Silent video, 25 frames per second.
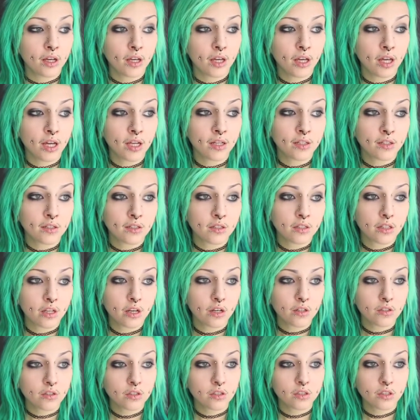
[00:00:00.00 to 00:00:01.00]
And
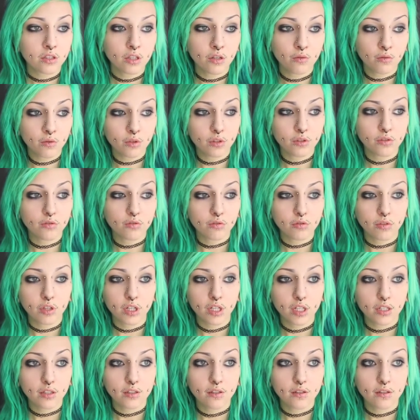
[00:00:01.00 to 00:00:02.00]
there are several
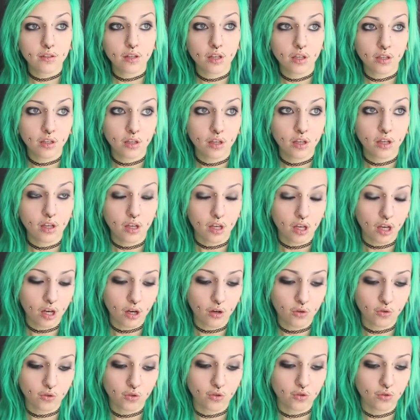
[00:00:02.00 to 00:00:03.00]
tricks
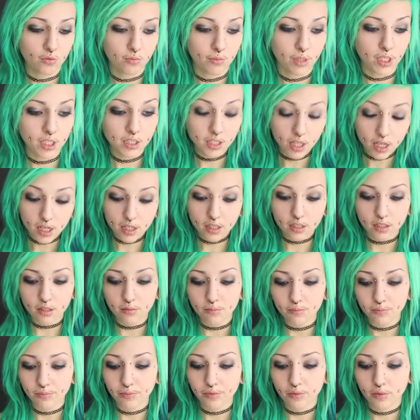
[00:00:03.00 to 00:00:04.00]
how to maintain
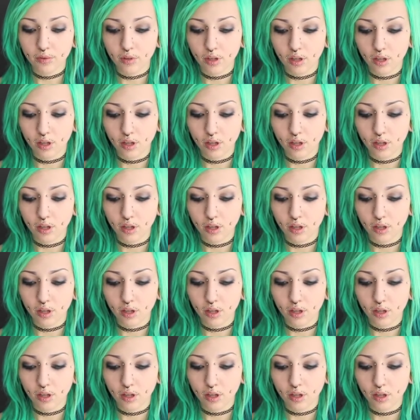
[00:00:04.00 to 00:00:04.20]
them.